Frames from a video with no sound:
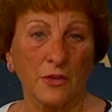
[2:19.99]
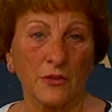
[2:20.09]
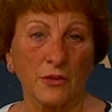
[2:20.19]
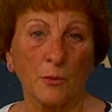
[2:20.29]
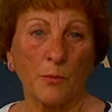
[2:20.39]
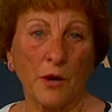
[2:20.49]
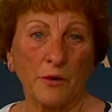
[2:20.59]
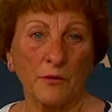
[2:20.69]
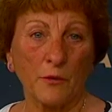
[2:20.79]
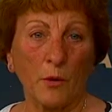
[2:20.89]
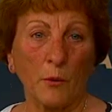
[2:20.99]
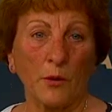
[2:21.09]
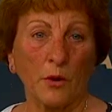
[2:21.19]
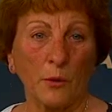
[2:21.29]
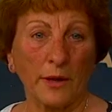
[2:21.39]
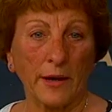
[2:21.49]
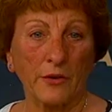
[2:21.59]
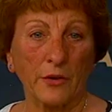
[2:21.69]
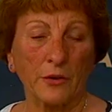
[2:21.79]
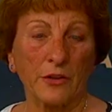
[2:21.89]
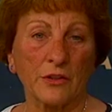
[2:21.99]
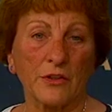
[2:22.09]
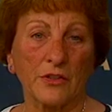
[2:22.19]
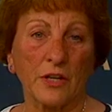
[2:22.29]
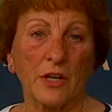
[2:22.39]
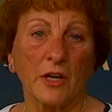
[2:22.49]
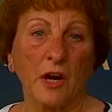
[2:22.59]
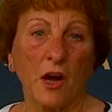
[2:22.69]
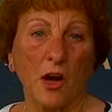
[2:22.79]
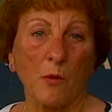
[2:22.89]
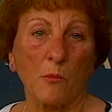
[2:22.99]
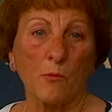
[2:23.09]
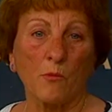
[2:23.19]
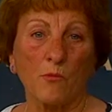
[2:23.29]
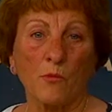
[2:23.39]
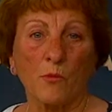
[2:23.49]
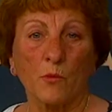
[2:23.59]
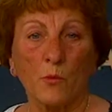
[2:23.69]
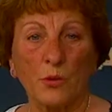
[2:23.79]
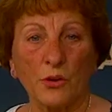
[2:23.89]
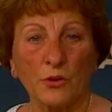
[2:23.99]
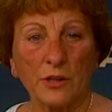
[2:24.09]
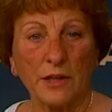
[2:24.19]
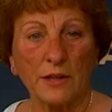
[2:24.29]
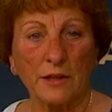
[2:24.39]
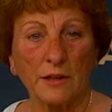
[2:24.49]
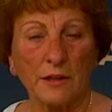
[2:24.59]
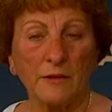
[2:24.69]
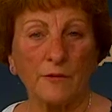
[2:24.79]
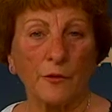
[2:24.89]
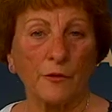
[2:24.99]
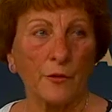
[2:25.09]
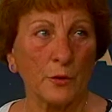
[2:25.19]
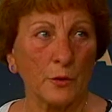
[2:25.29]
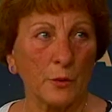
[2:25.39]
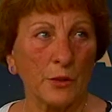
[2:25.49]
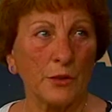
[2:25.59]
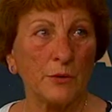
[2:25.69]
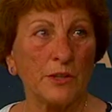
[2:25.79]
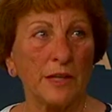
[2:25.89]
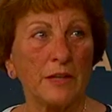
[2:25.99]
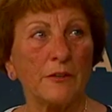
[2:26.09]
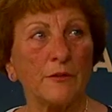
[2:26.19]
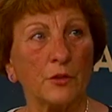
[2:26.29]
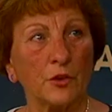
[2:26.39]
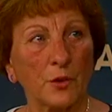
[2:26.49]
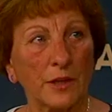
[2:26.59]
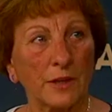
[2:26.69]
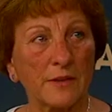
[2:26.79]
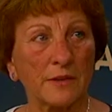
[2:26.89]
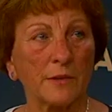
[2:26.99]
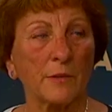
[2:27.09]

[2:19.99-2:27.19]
So part of what we're going out there is, what are you taking for food? What are you taking for drinks?